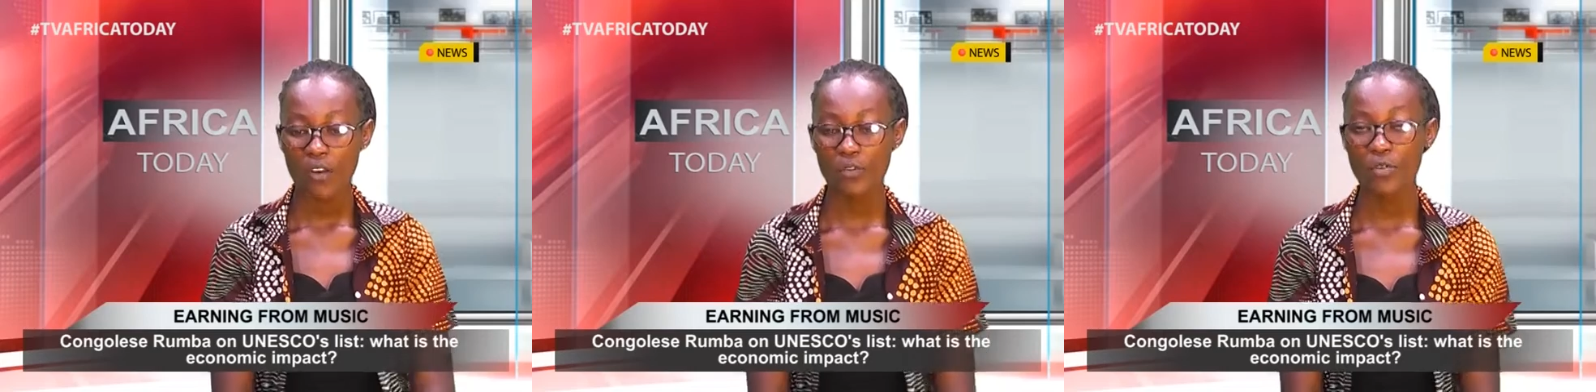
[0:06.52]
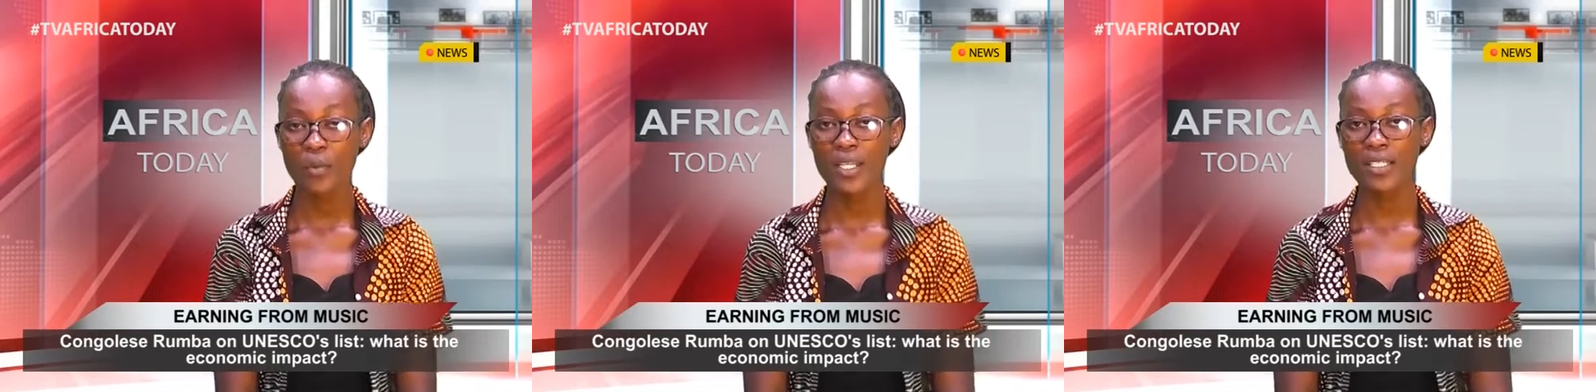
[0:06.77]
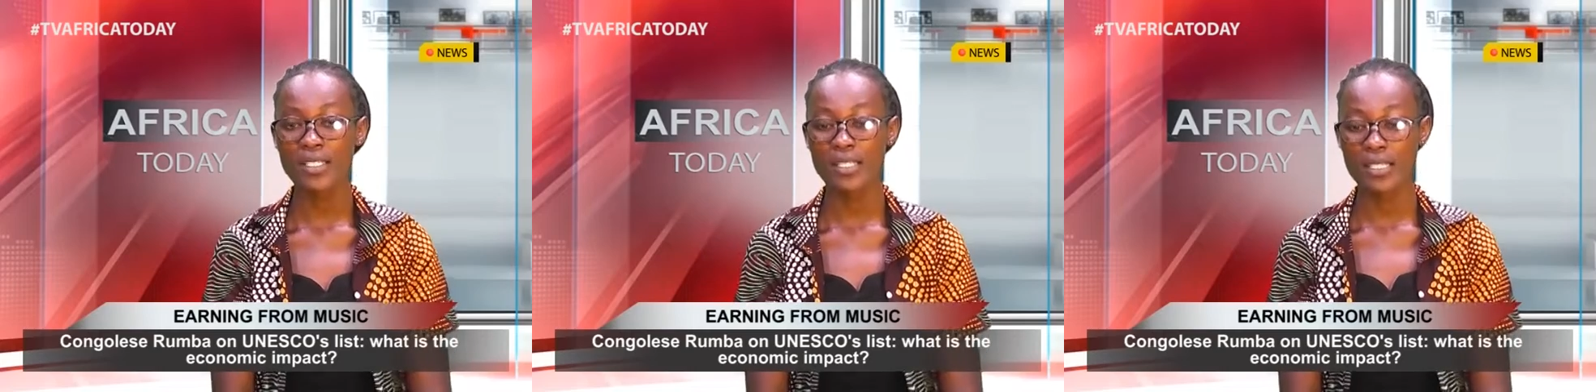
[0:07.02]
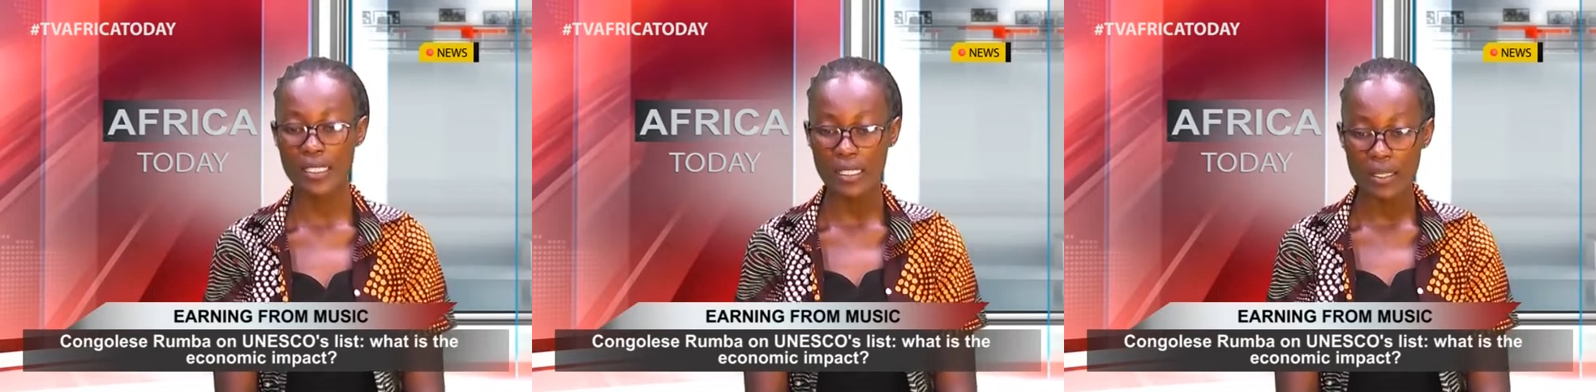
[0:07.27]
of
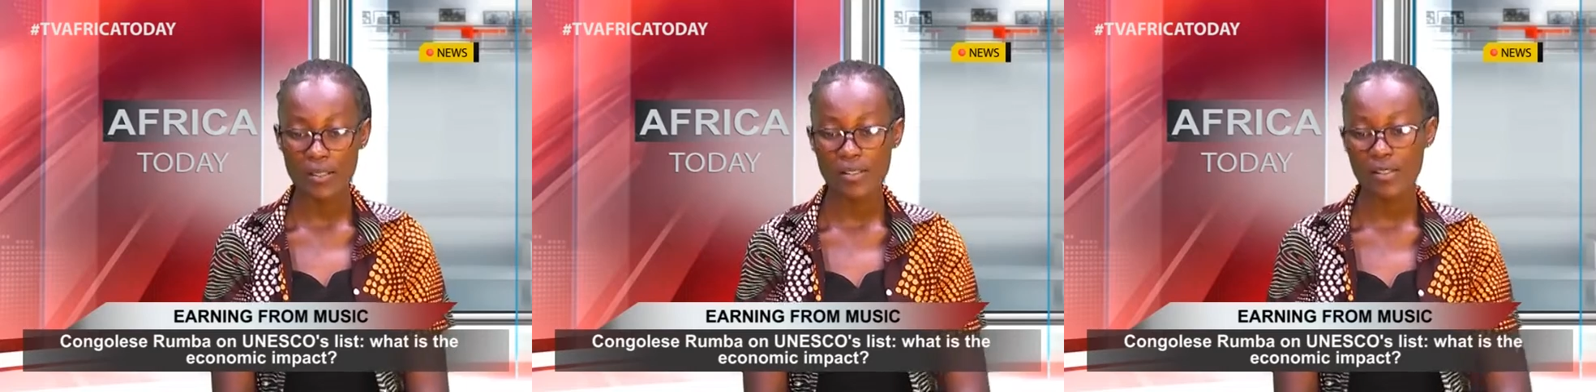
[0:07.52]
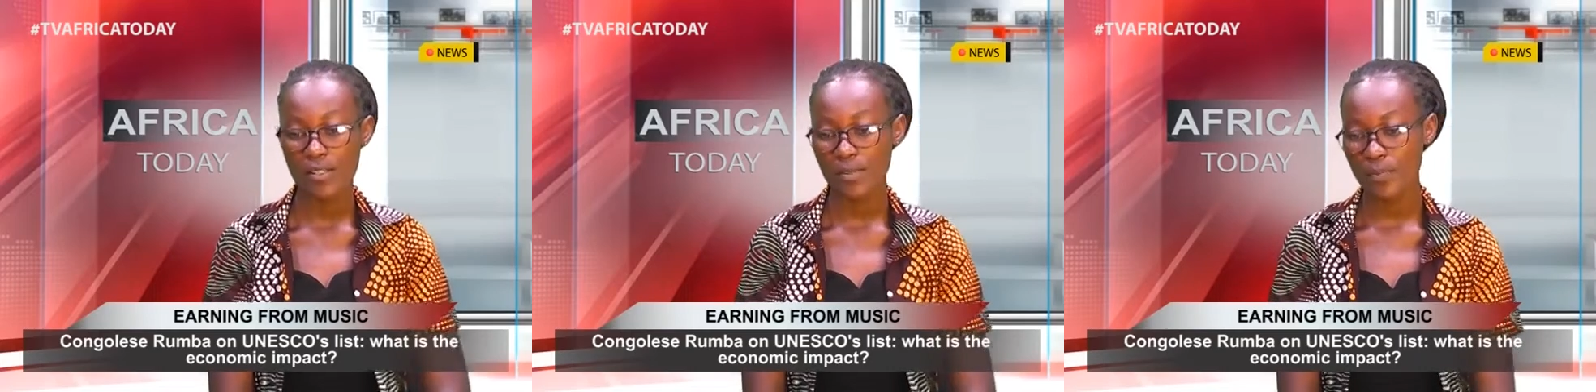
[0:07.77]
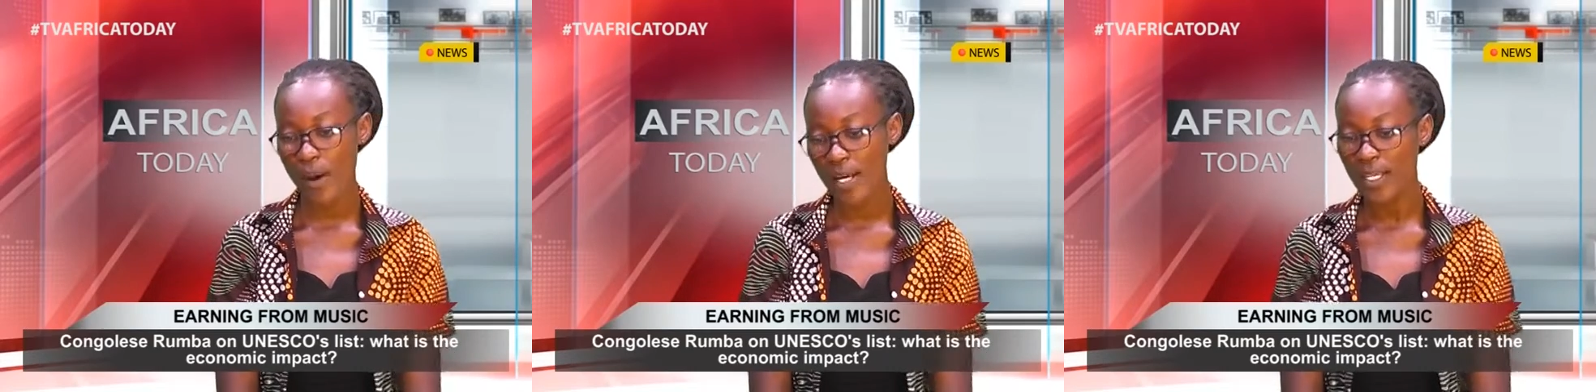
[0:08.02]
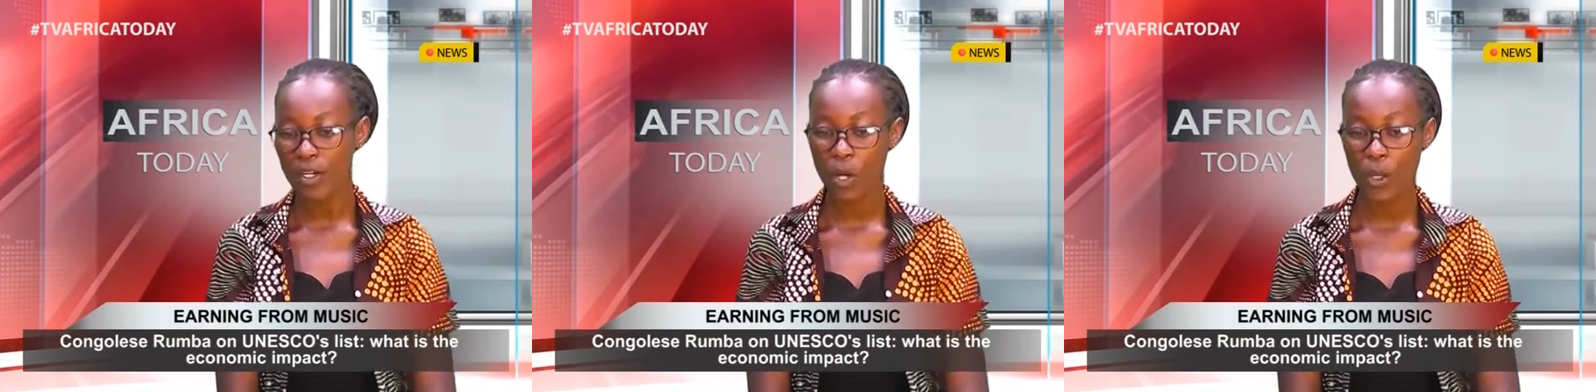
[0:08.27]
Humanity list,
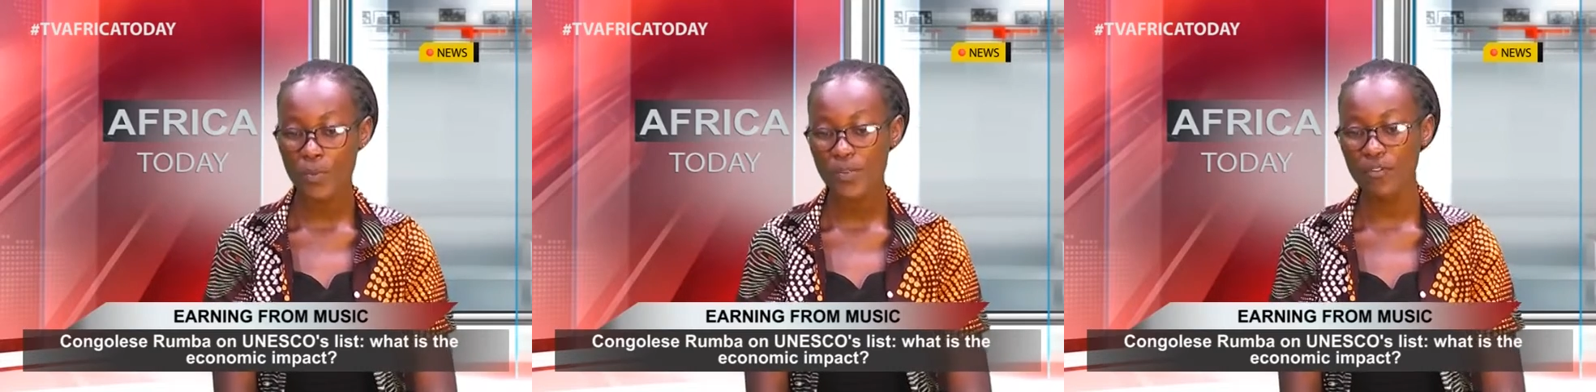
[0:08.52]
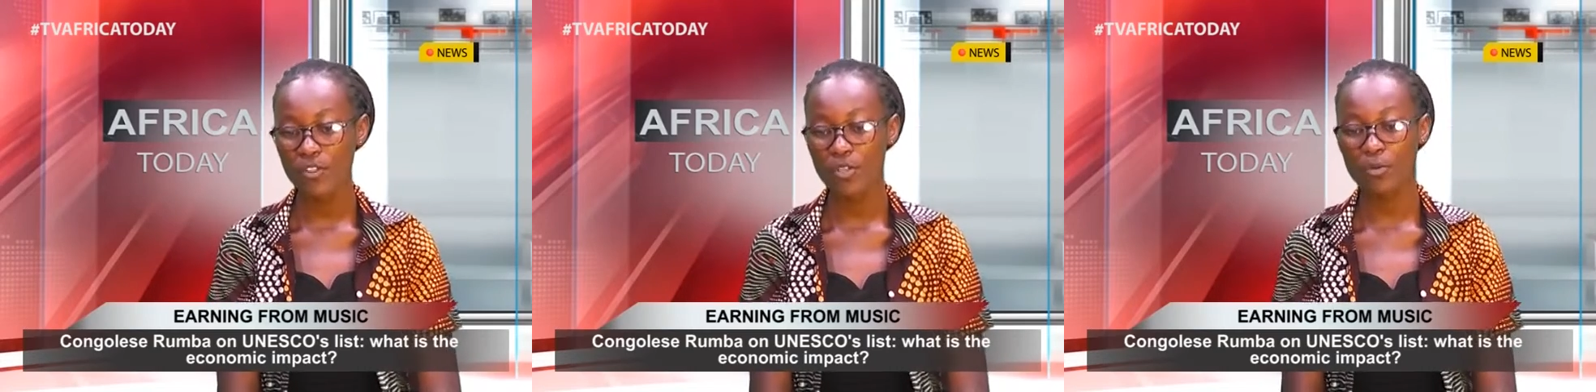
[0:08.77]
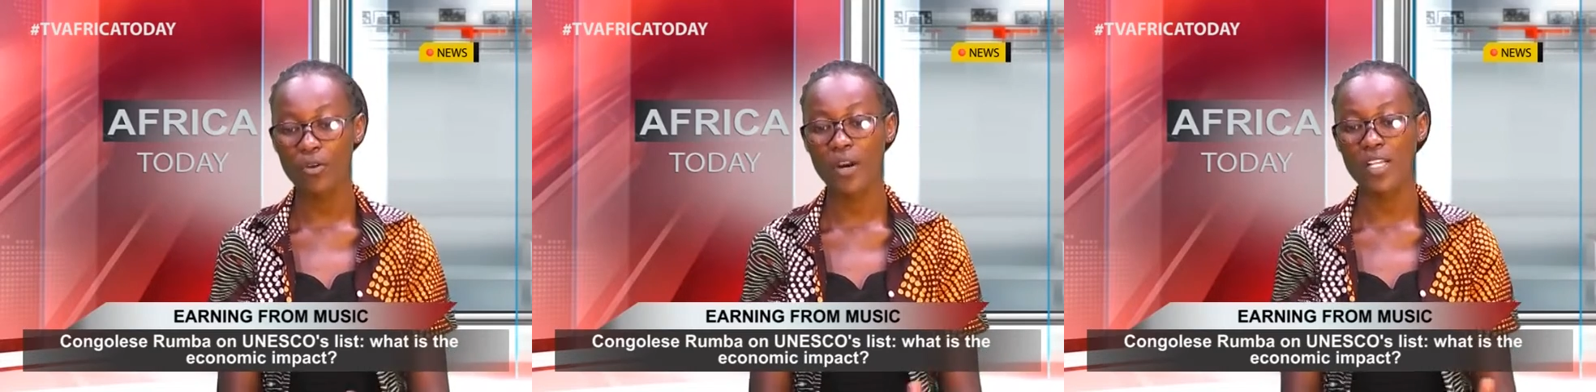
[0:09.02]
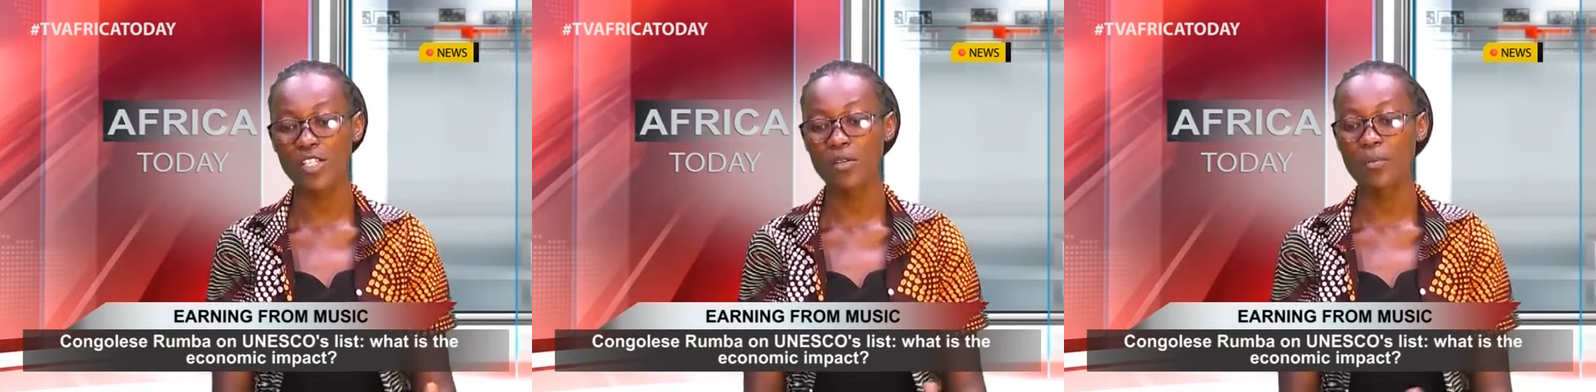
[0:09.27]
sparking hopes for
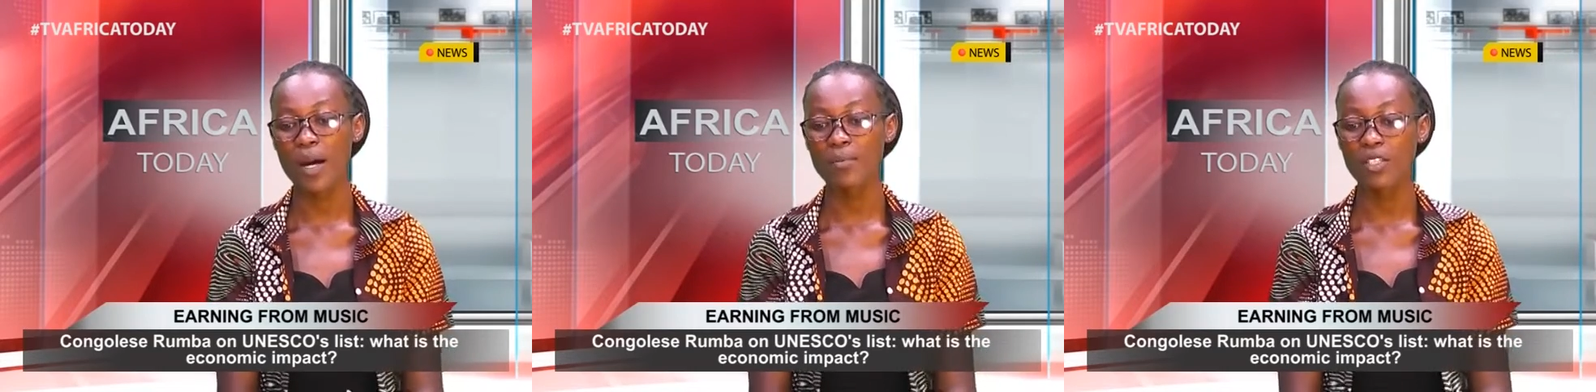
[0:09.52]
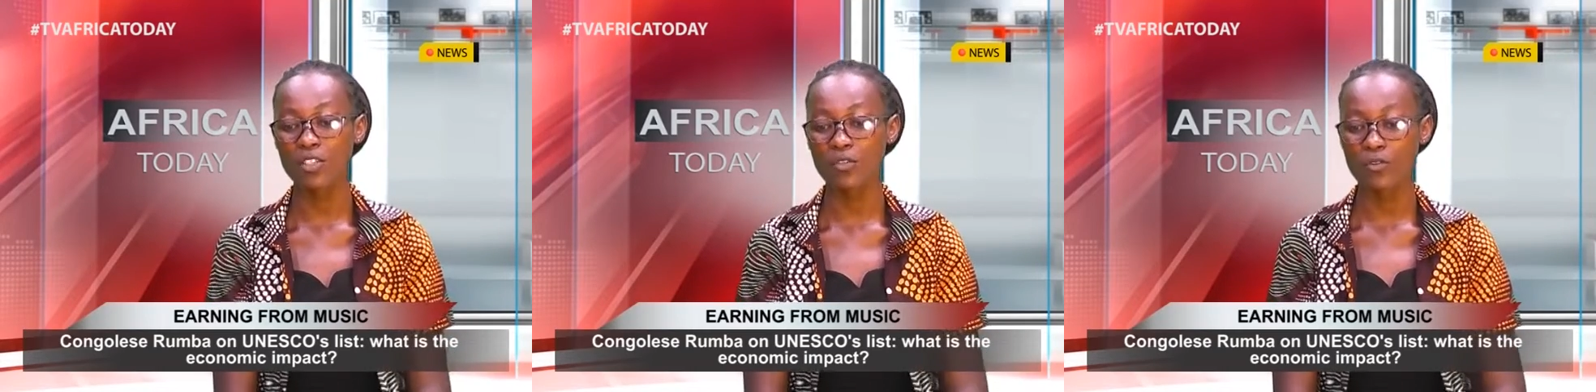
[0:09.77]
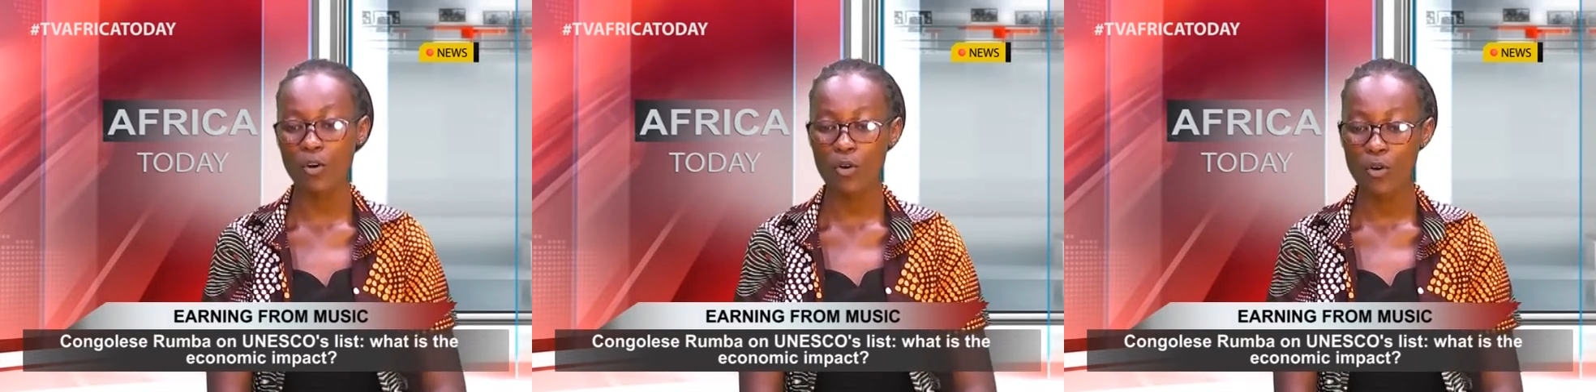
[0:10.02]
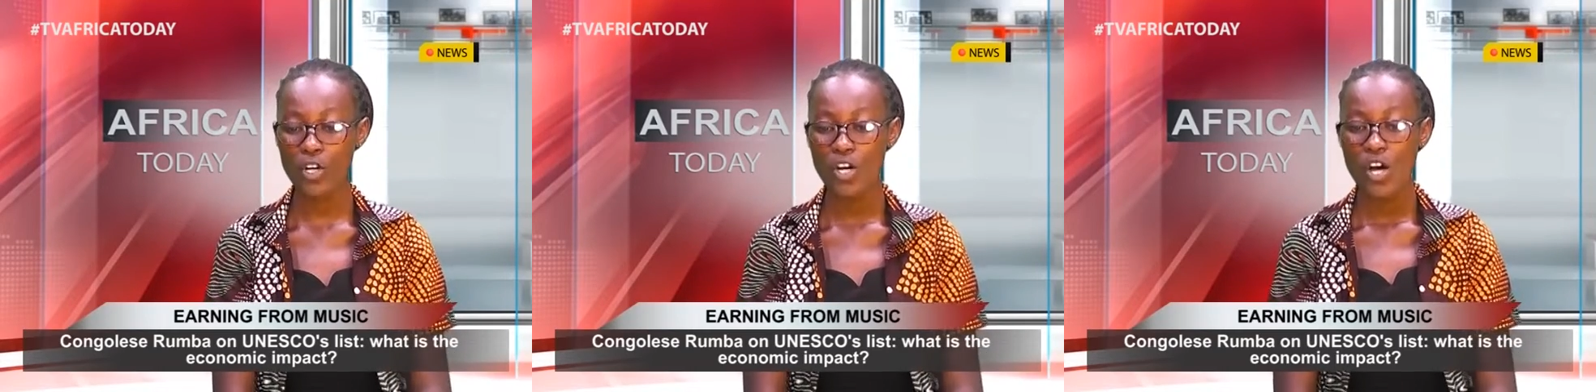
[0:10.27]
Democratic Republic of Congo,